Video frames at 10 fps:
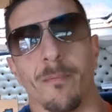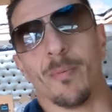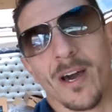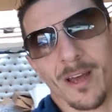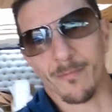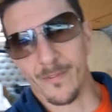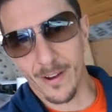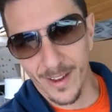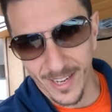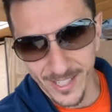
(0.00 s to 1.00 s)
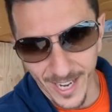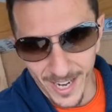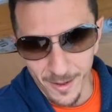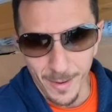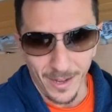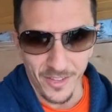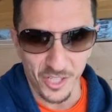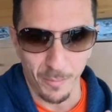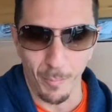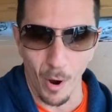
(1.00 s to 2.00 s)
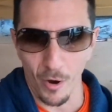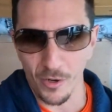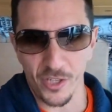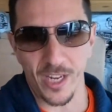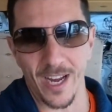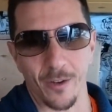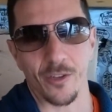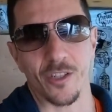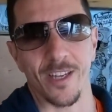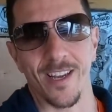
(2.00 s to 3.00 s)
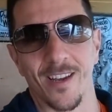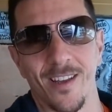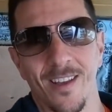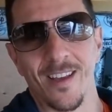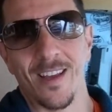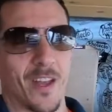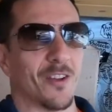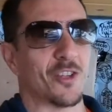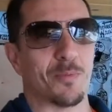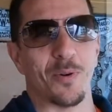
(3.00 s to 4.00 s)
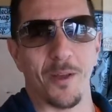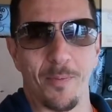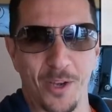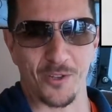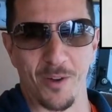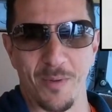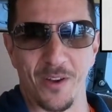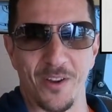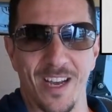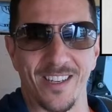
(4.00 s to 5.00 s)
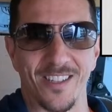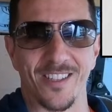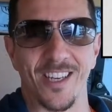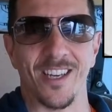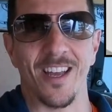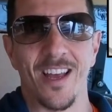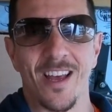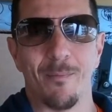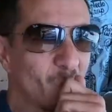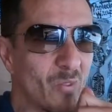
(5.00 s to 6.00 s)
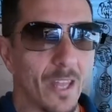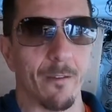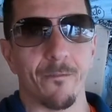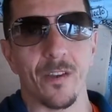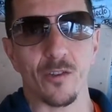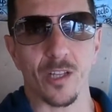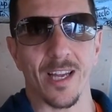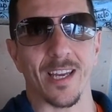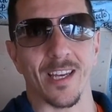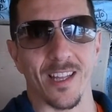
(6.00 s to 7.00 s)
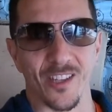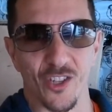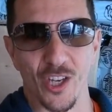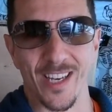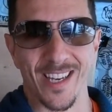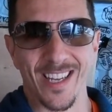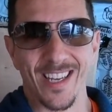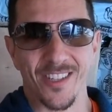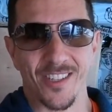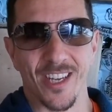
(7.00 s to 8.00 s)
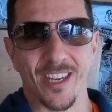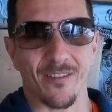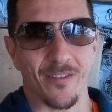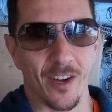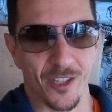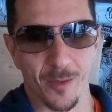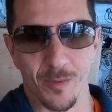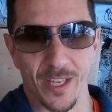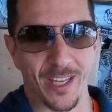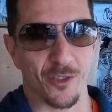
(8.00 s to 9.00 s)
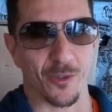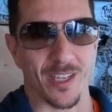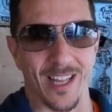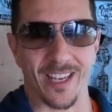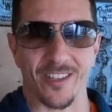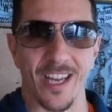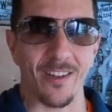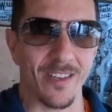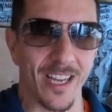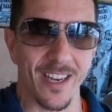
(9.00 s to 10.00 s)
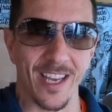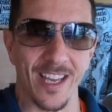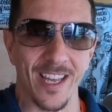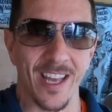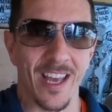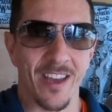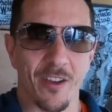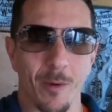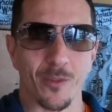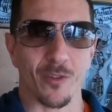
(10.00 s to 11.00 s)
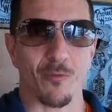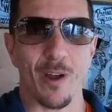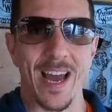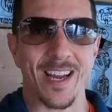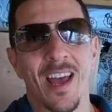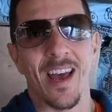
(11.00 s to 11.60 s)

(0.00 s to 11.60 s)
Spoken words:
But I'm very excited about this bar style sink. I'll just put a picture up here, you guys can see it. It feels like a legit sink, very substantial. It's got like sound deadening in it, comes with a rack.